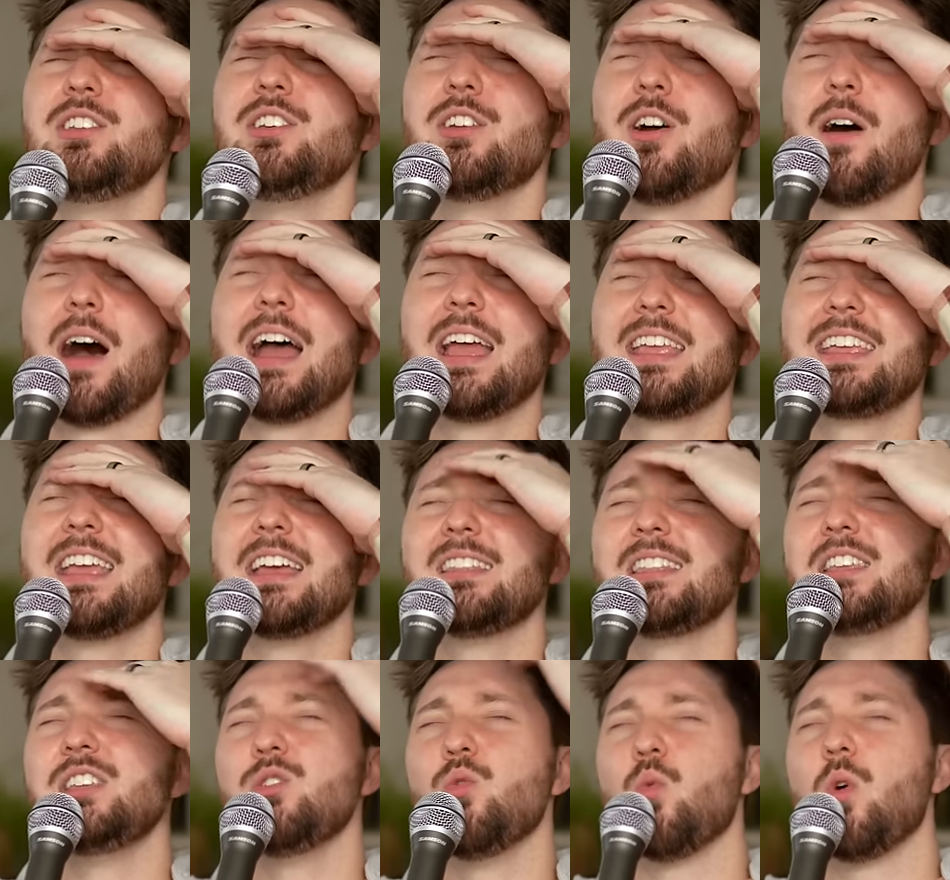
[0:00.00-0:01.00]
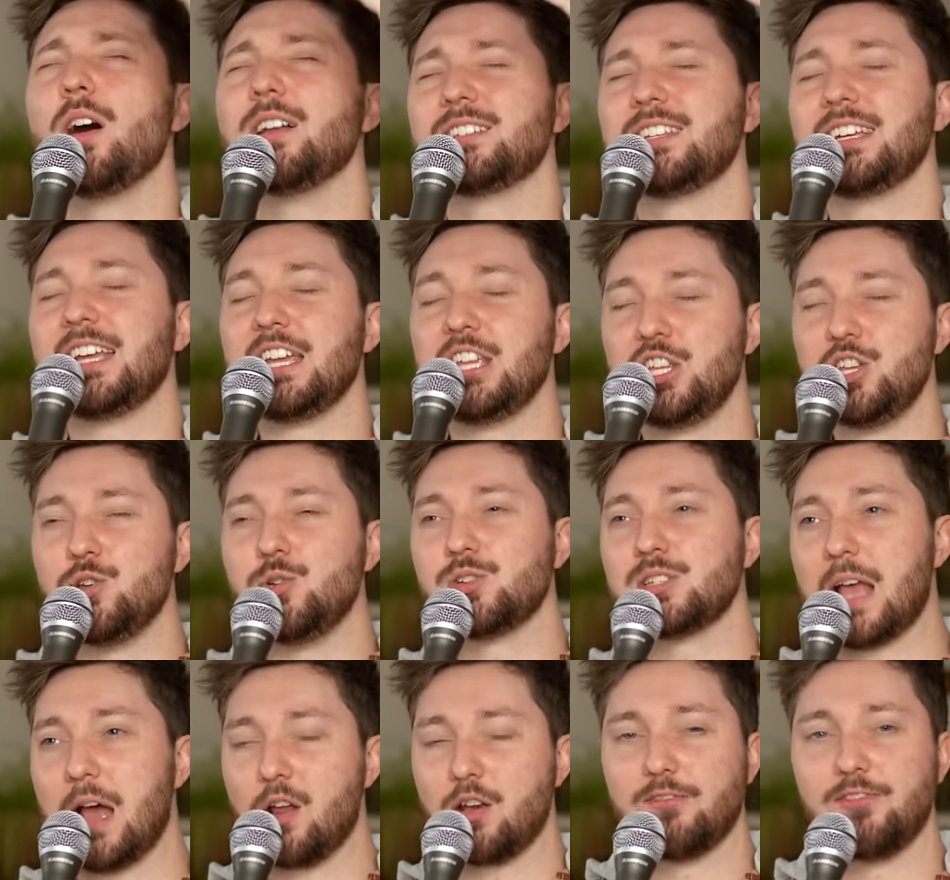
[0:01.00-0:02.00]
You know, I get that you want to get
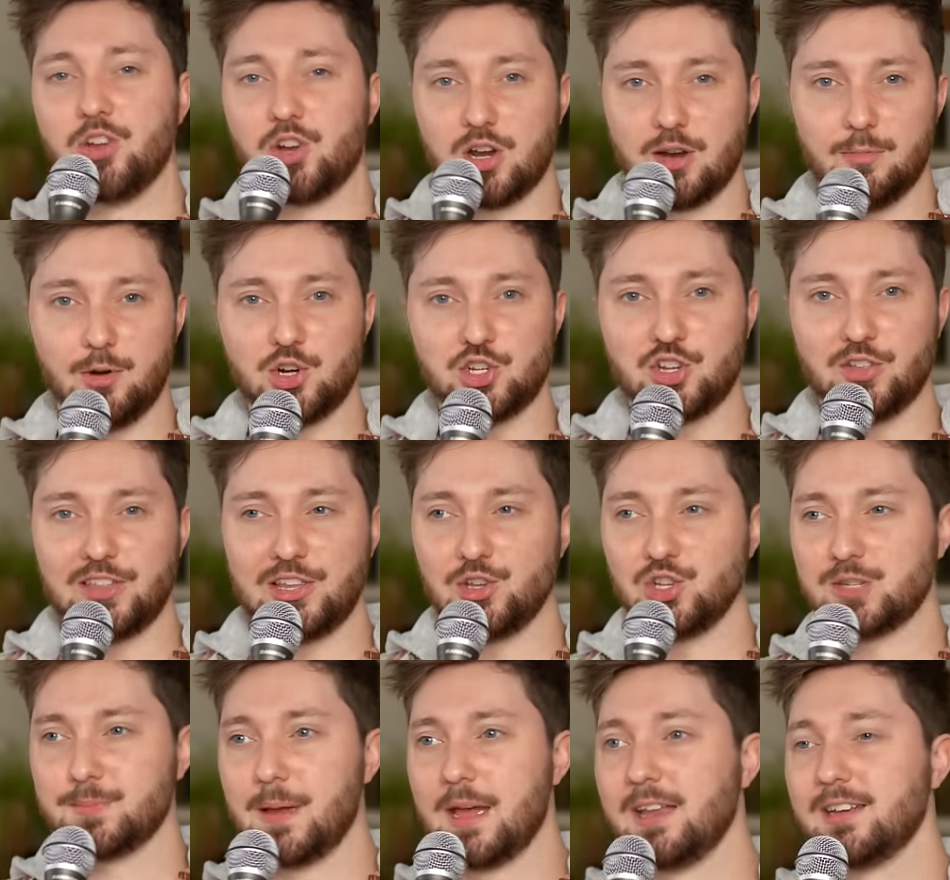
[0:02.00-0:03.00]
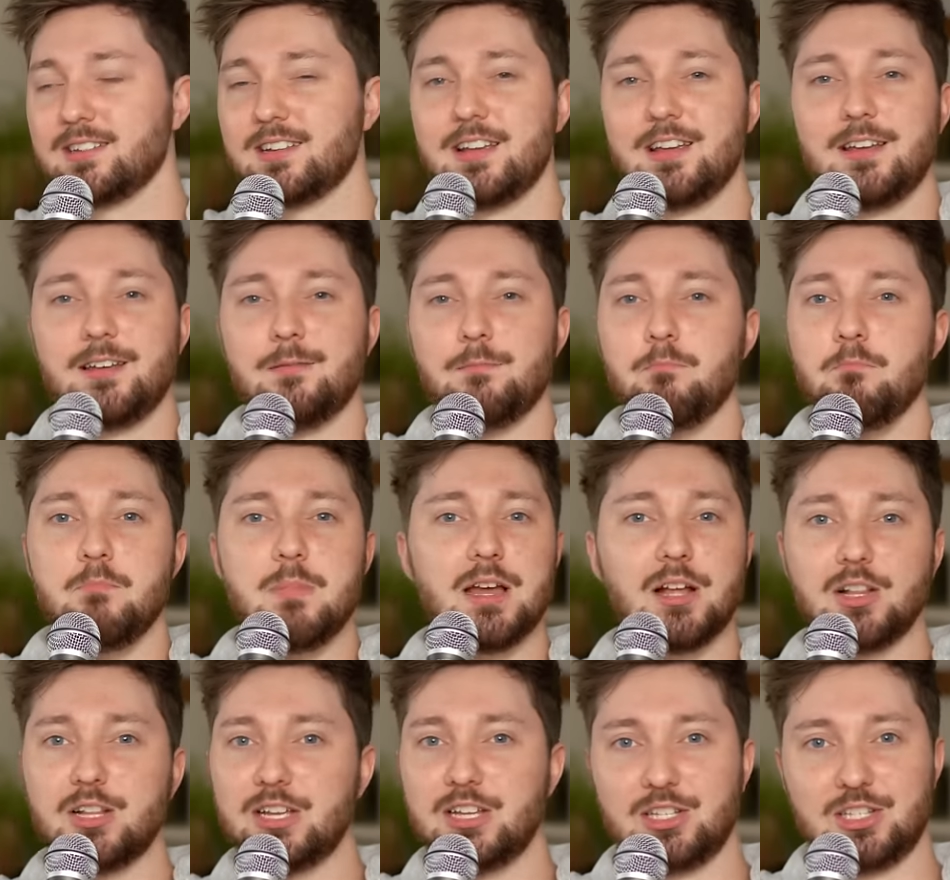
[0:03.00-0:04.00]
use out of your commercial that you spent
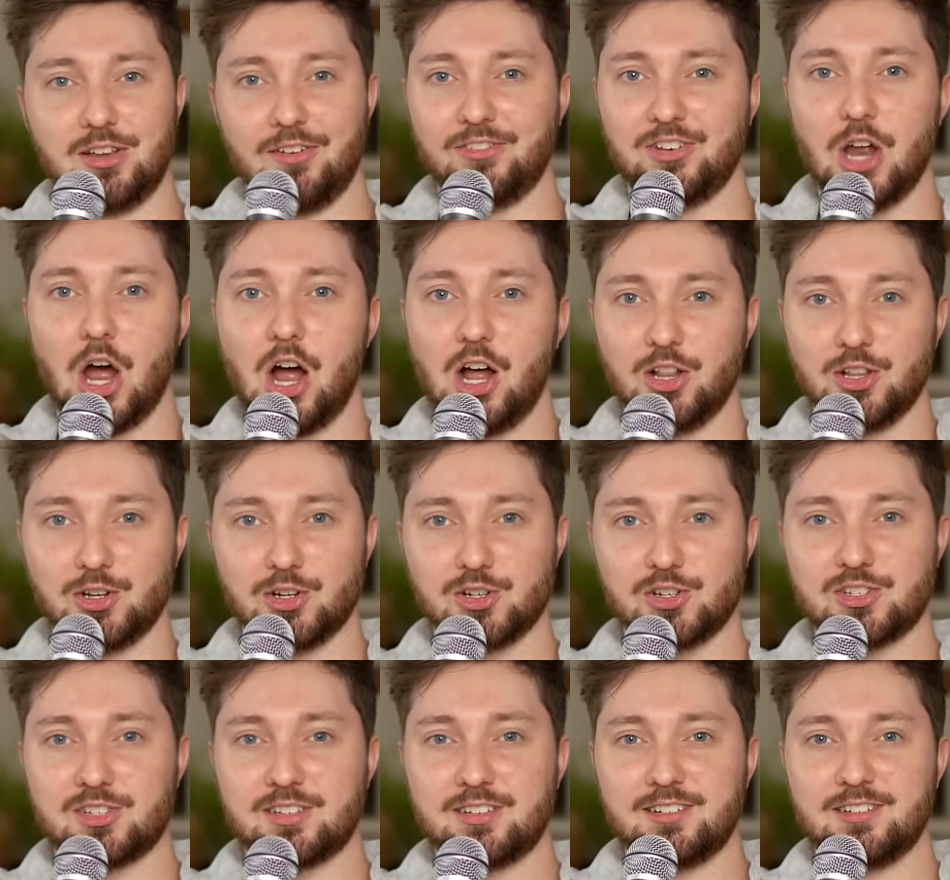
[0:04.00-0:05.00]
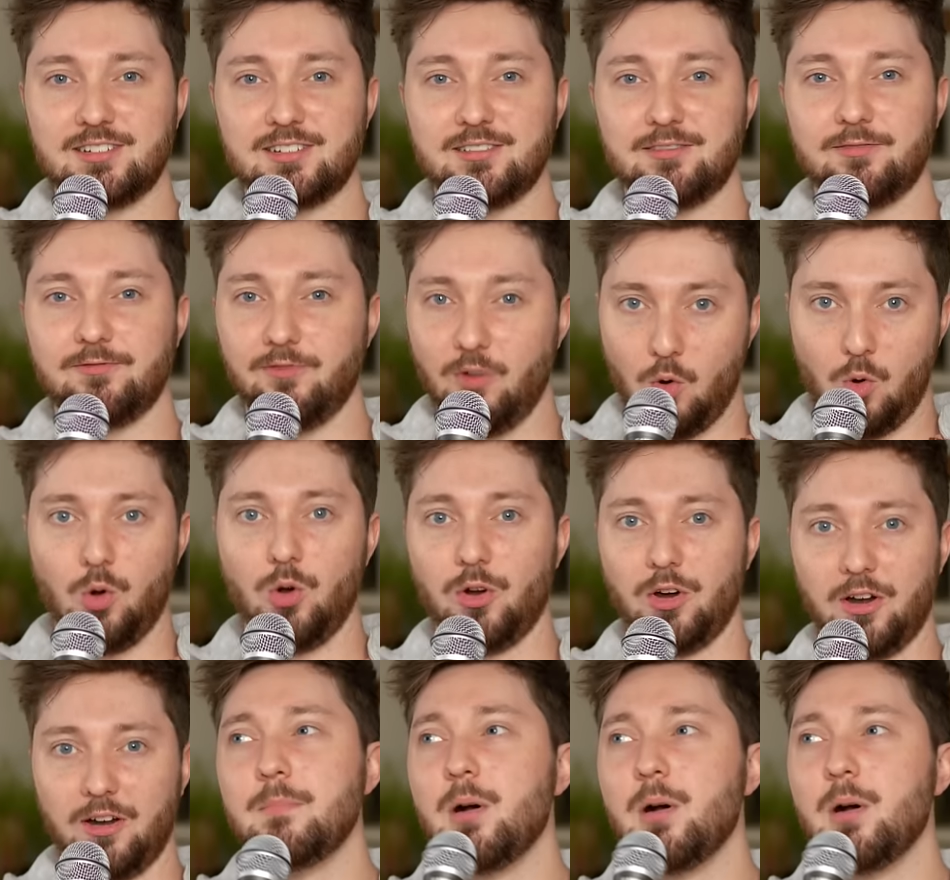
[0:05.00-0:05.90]
millions of dollars for.